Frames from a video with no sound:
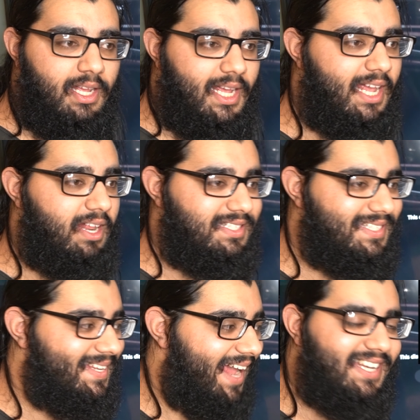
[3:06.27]
It
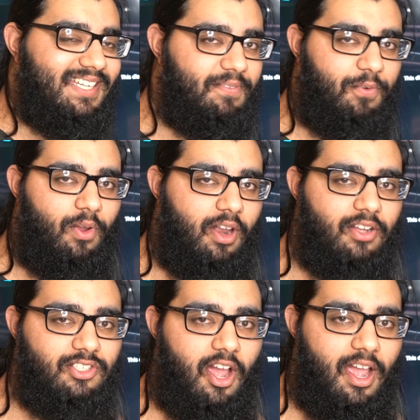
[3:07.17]
scanned it for a
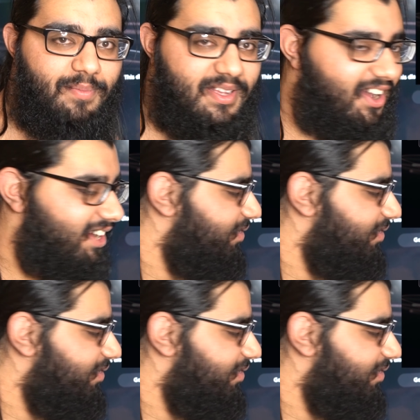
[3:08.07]
long time. It kind